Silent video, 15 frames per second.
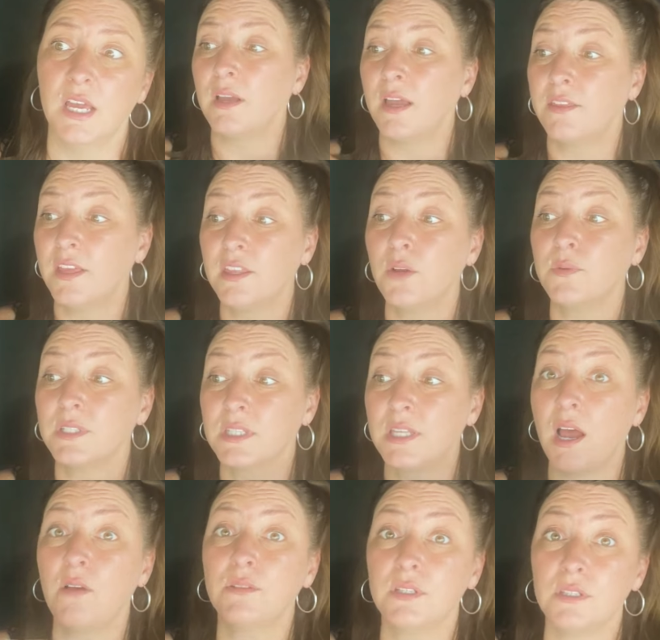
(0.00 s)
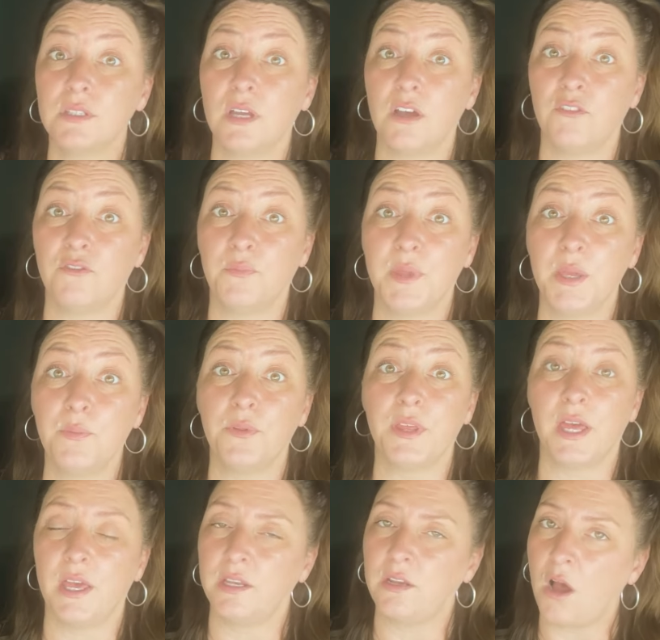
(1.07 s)
I think there was thousands of people
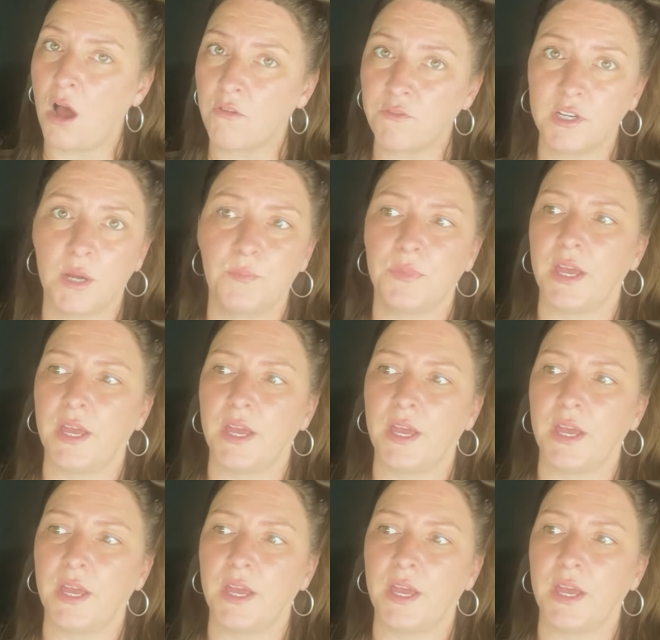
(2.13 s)
that had offered up